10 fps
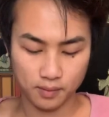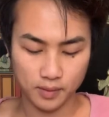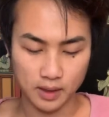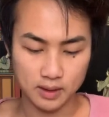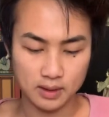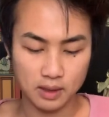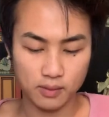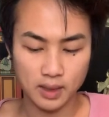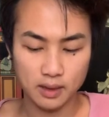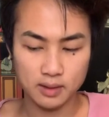Let's see,
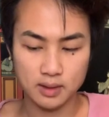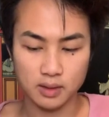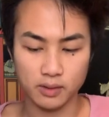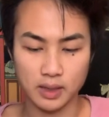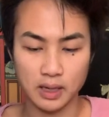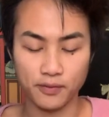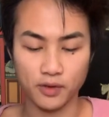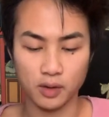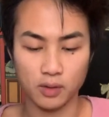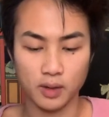what else do we got
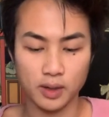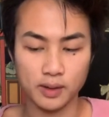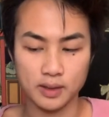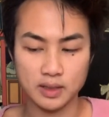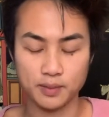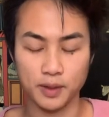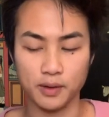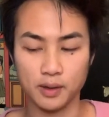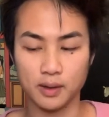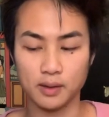for Aquarius,
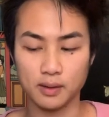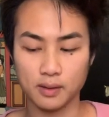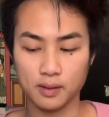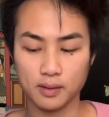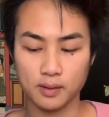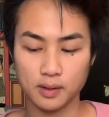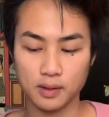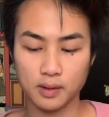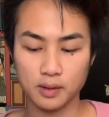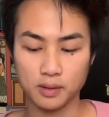Spirit?
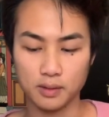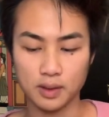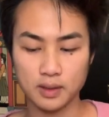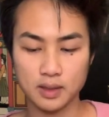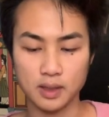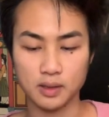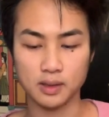What else can you